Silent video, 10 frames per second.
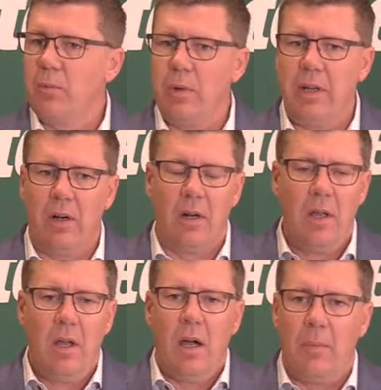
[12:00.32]
that we are
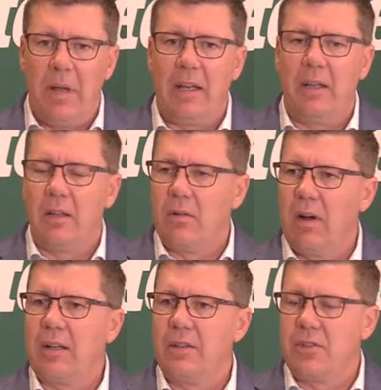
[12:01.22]
making the
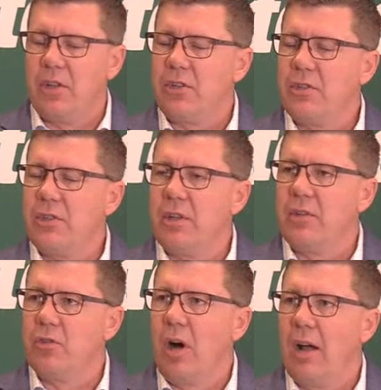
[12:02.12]
correct decisions
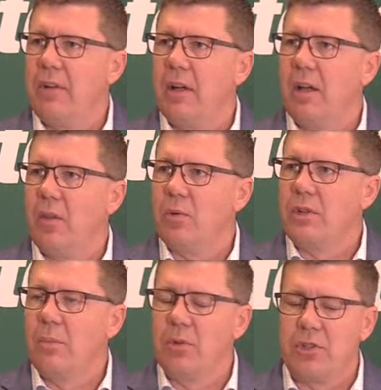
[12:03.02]
in driving those
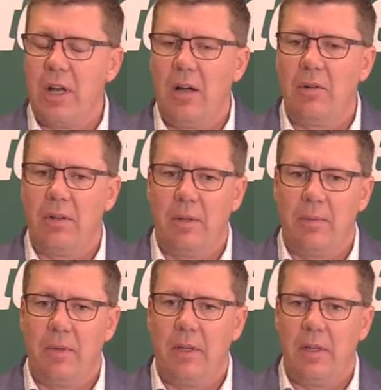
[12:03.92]
numbers down, and
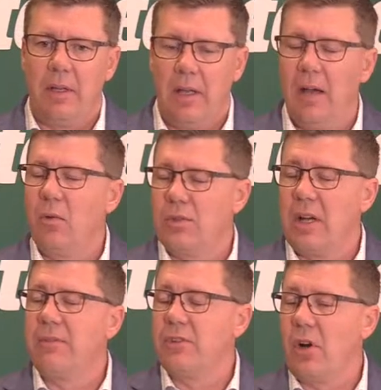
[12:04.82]
those
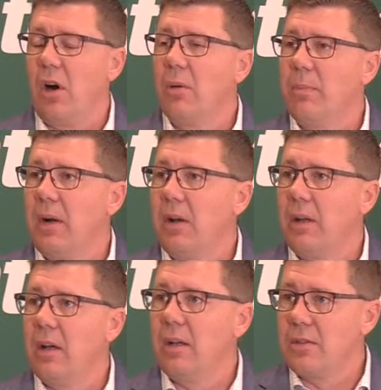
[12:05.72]
efforts are
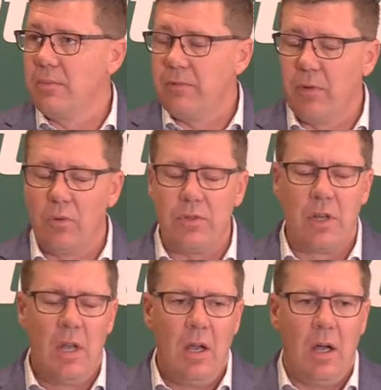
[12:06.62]
bearing some
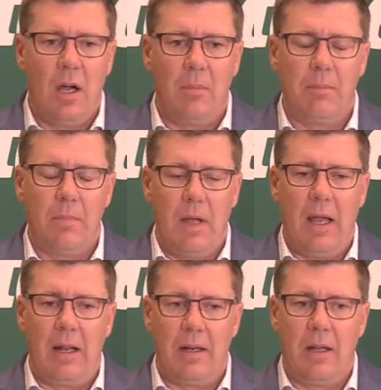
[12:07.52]
fruits.
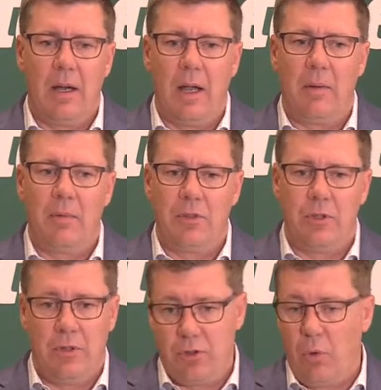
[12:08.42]
And
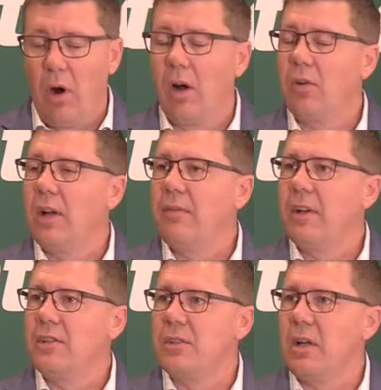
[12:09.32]
Joe Hargrave
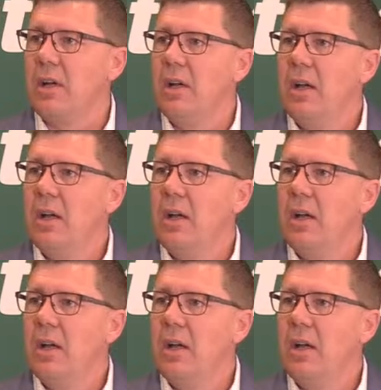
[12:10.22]
has